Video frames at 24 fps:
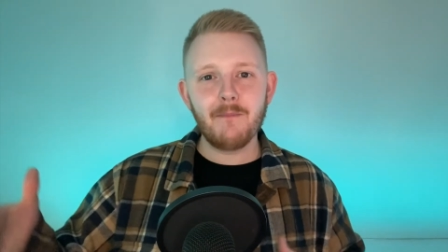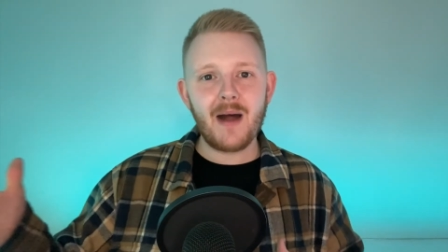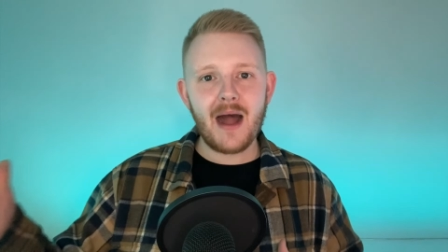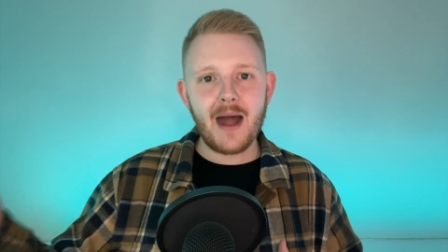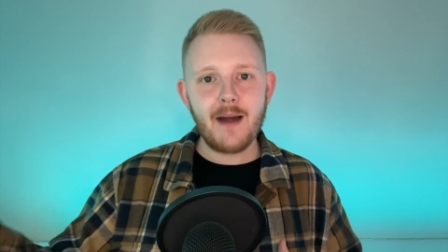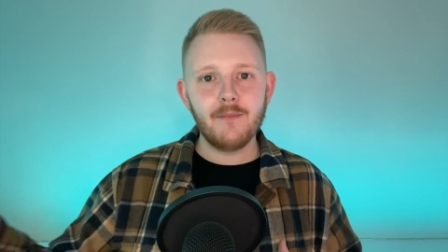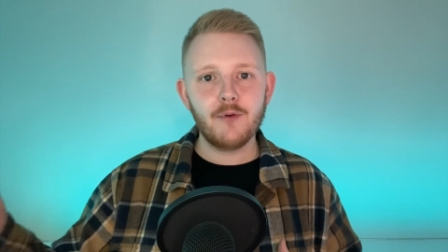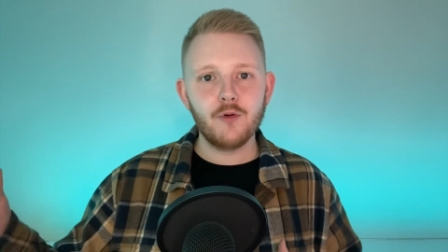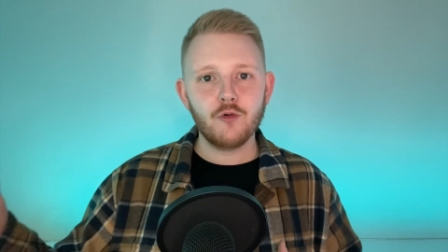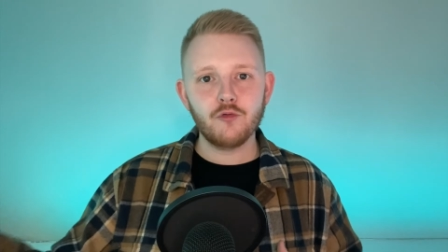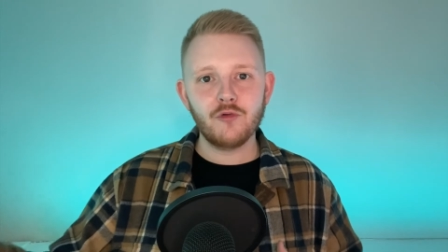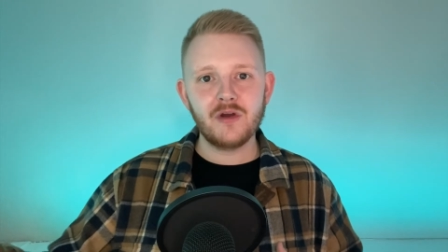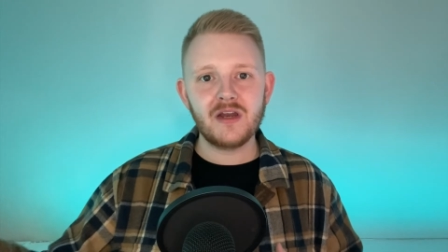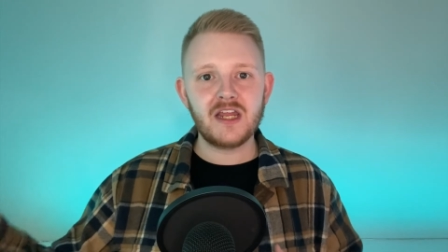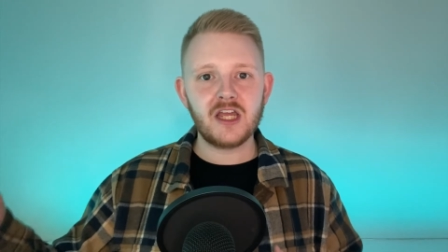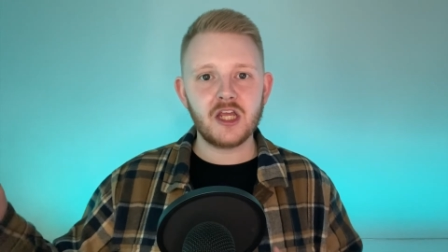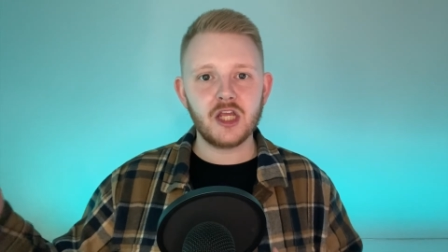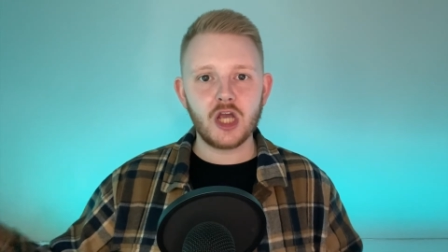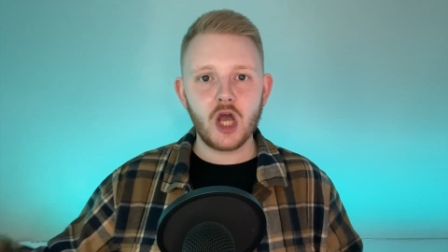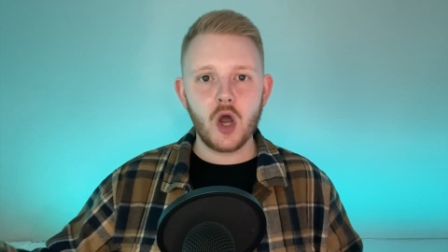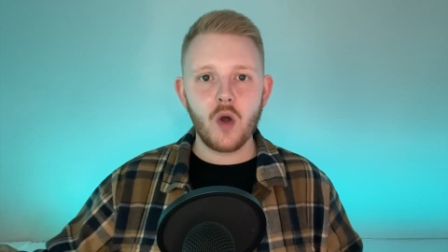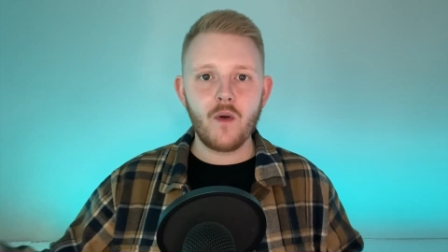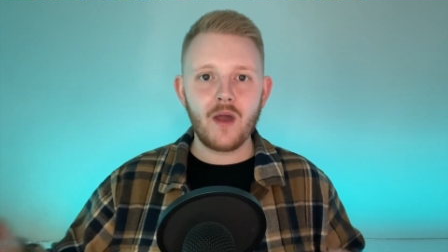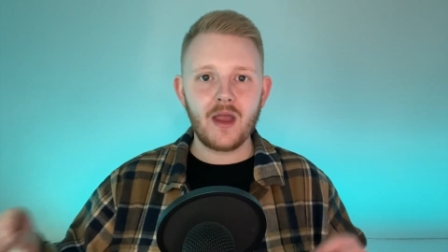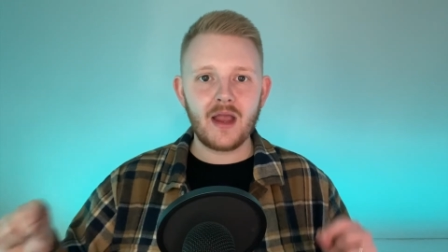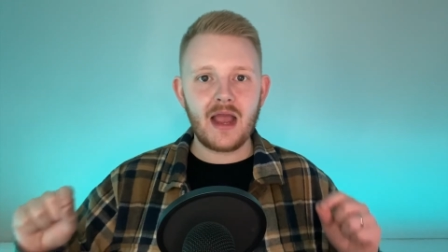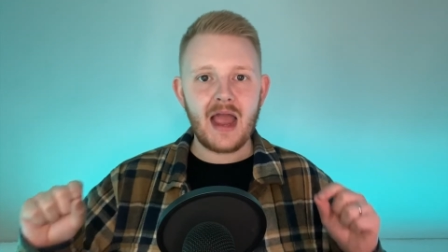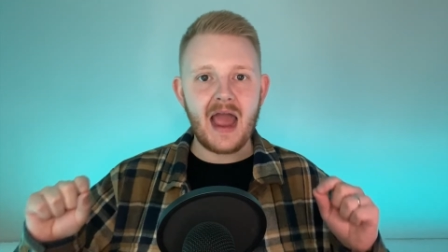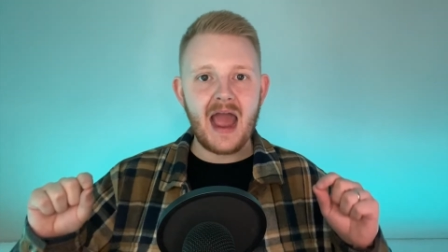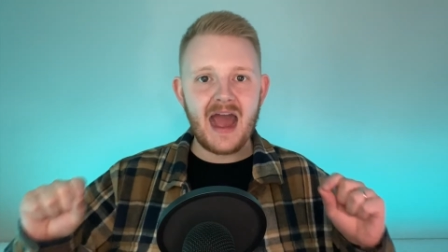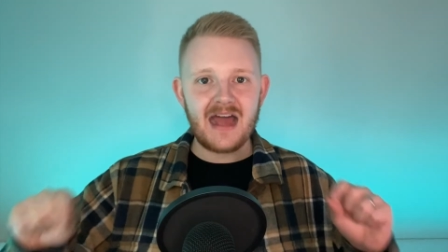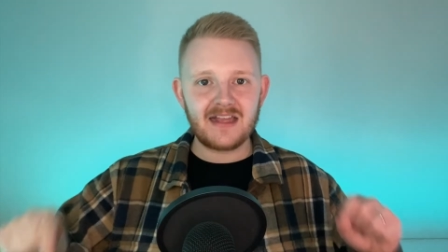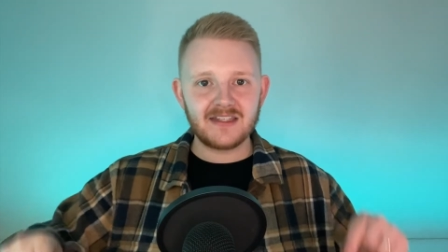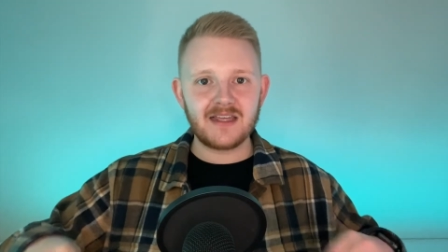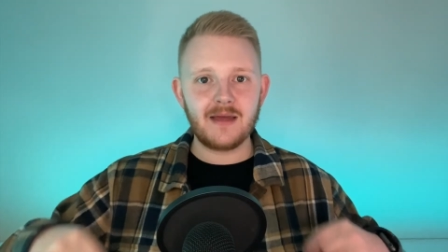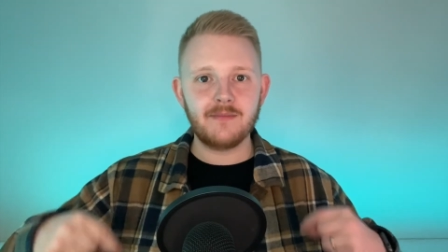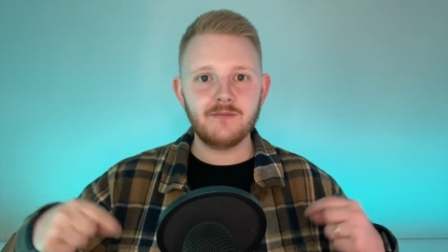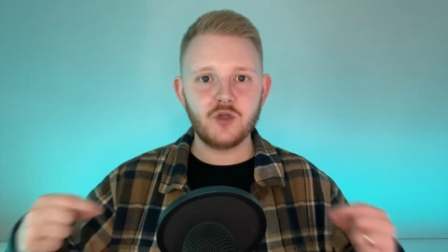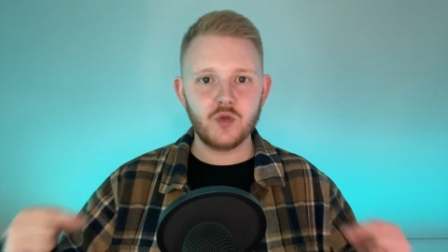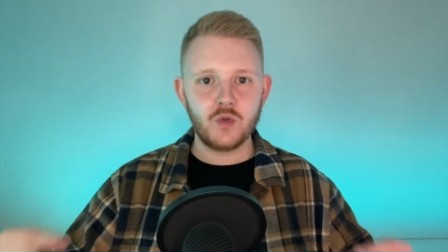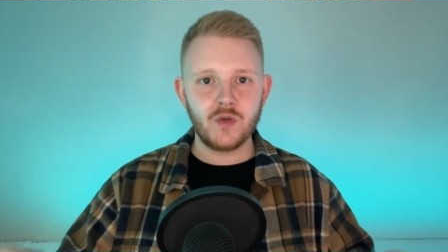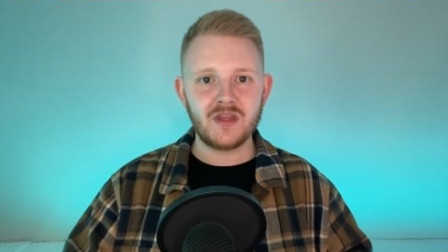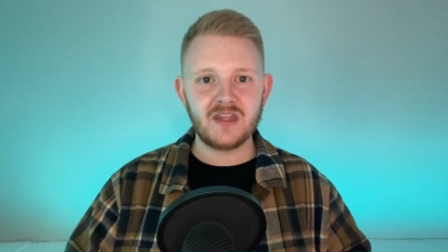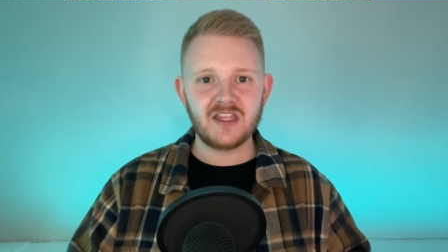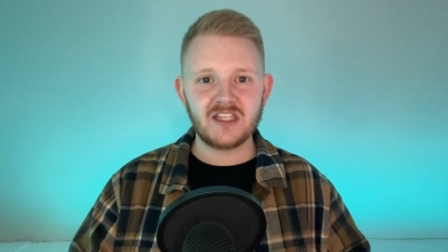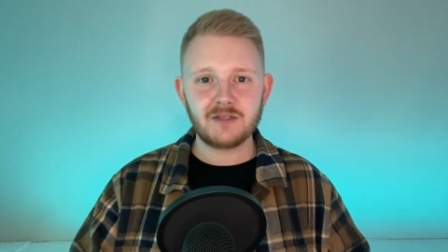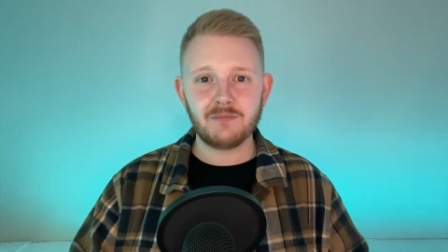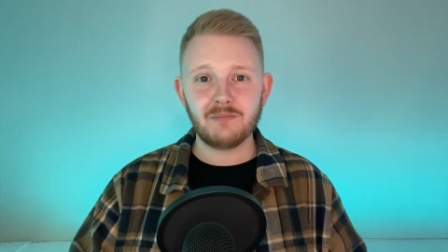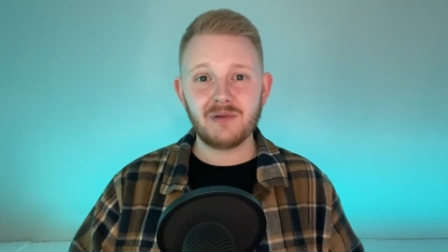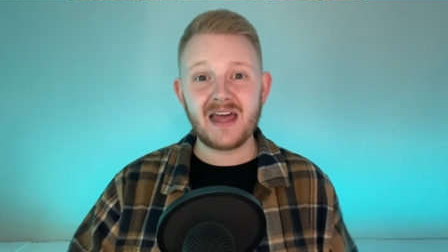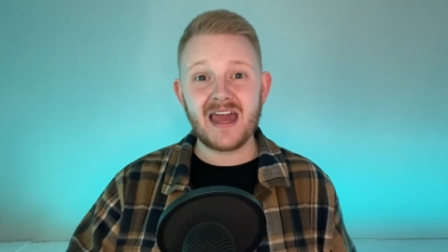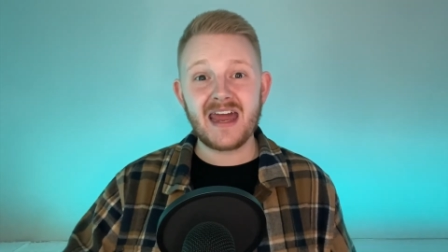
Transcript: Bible reading going as I'm doing this